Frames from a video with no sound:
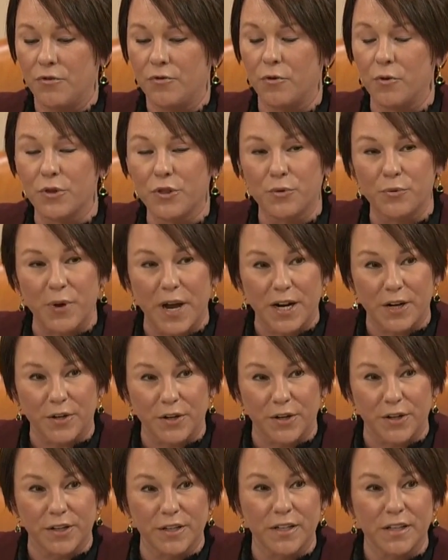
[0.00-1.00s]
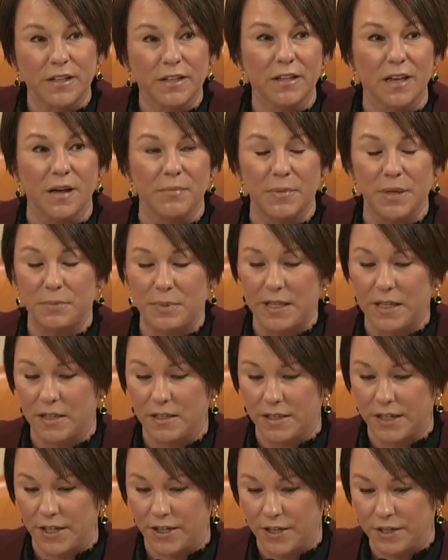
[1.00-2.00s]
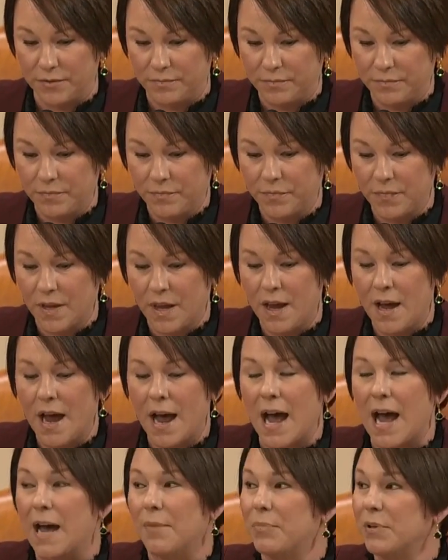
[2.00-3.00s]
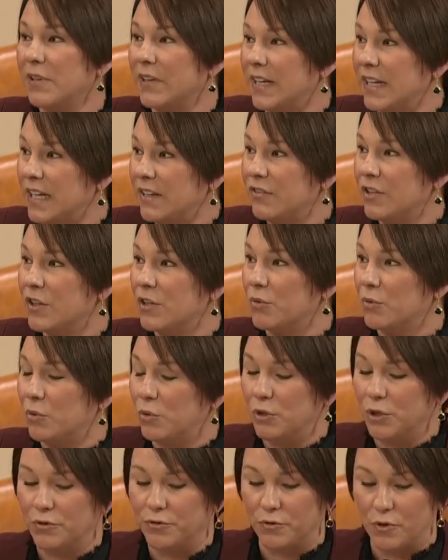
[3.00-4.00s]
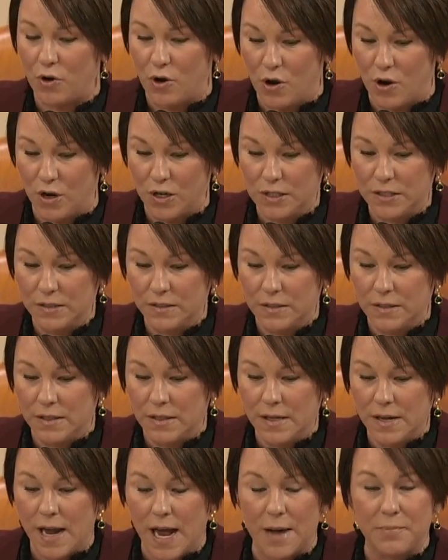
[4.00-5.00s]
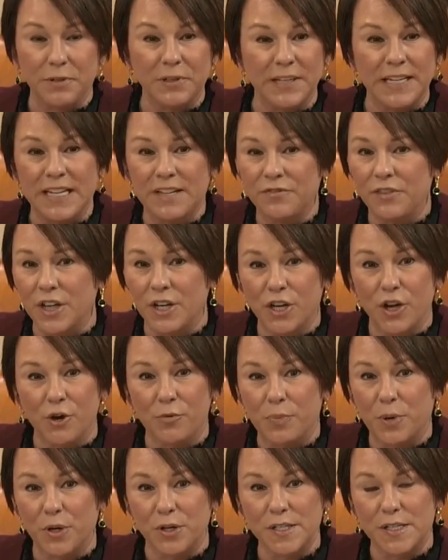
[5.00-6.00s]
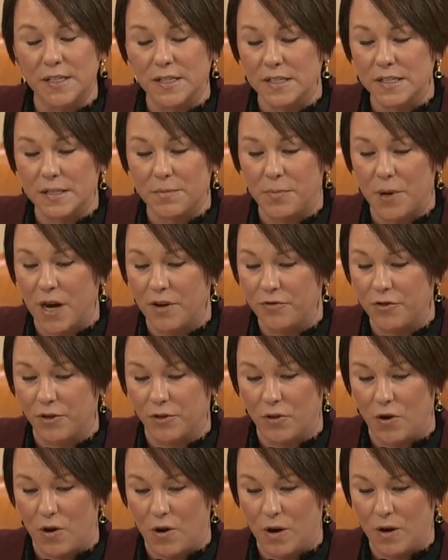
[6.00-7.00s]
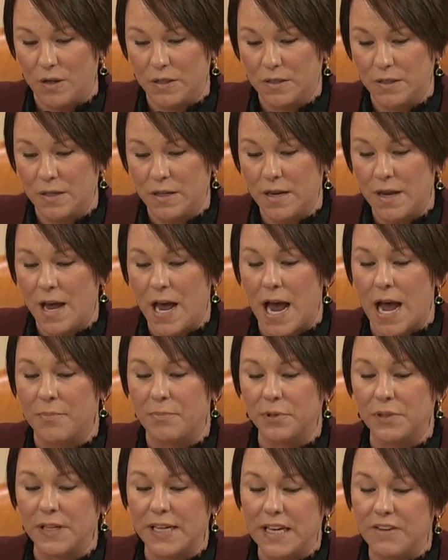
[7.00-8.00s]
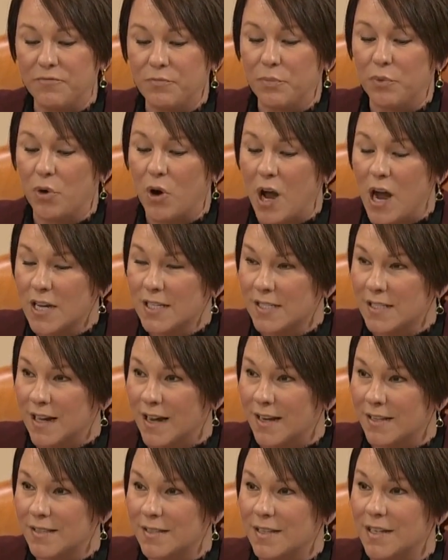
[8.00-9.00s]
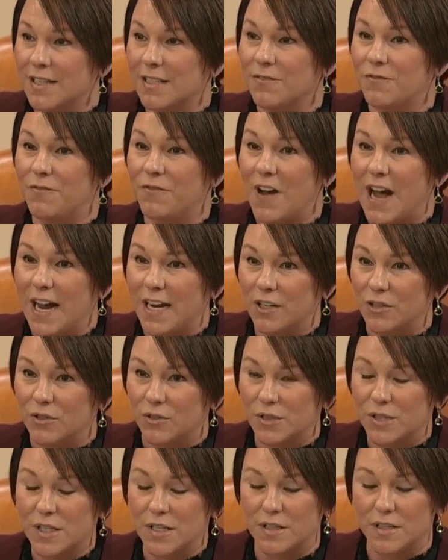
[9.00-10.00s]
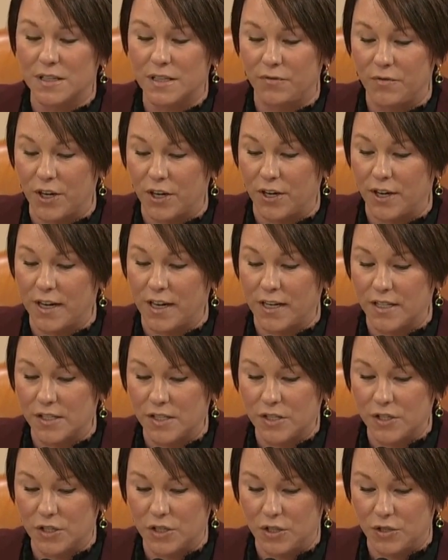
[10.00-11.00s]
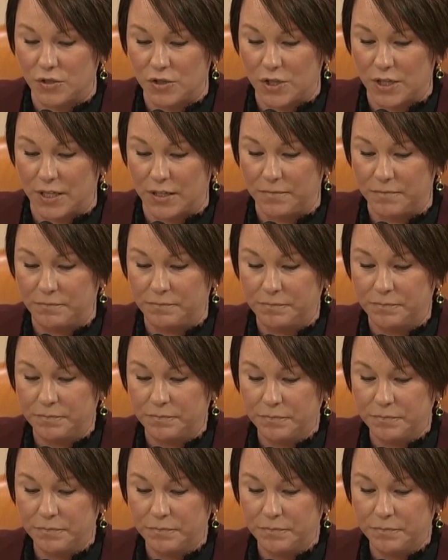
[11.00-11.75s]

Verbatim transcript: For the record, let me be clear. I believe in the rule of law. I believe that no person is above the law. I believe process is vital to this very institution.